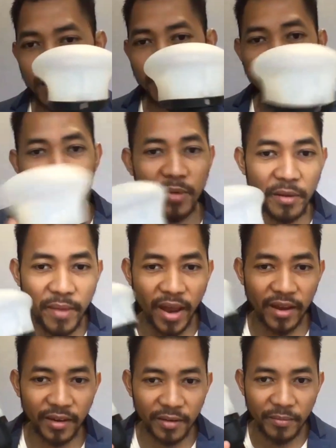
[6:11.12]
Made by
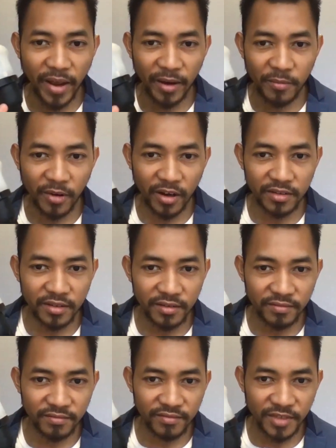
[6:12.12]
Magmod.
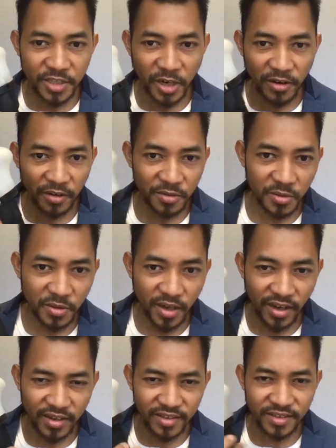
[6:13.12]
Shout out to you
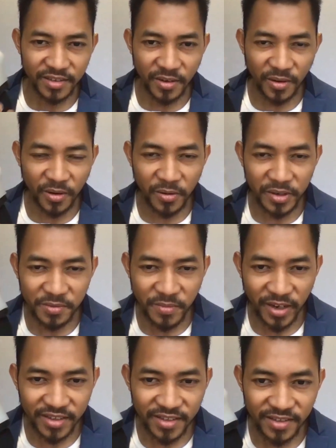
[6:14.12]
guys. Always
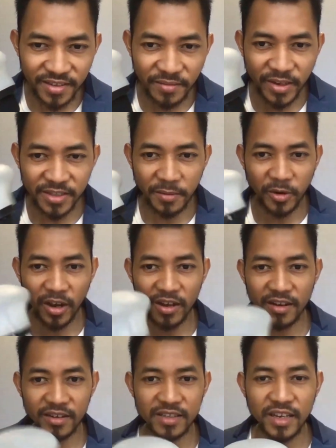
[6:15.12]
makes amazing
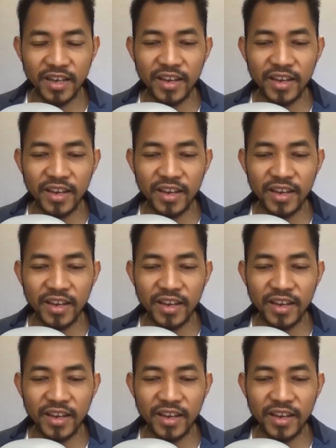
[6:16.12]
products.